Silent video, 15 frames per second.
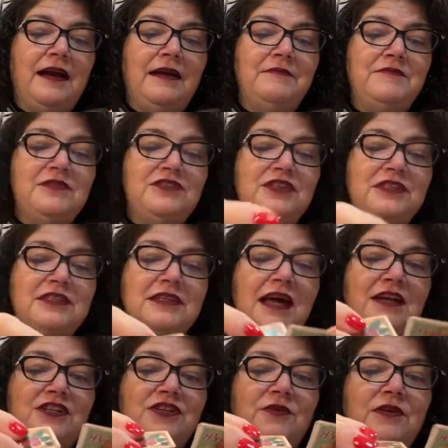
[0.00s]
I'm just
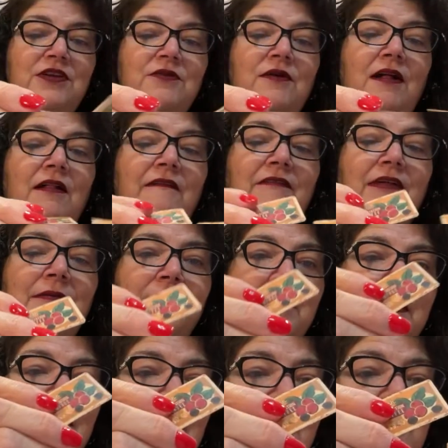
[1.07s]
not showing you all of them, but
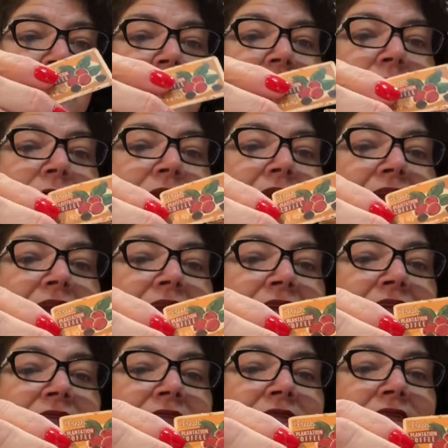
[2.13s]
like green
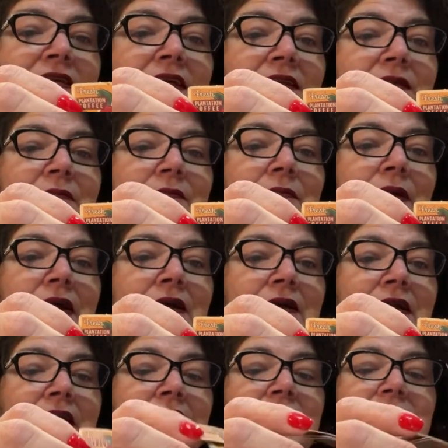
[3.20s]
beans,
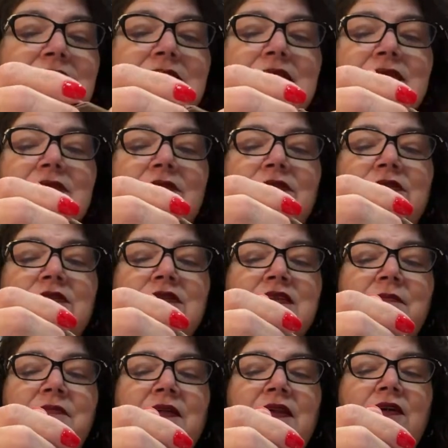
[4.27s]
berries or
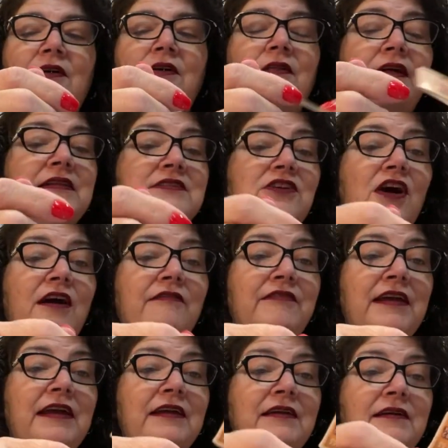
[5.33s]
something. Oh no, that's
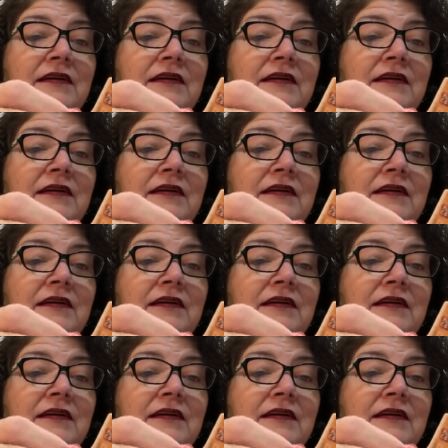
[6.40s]
coffee.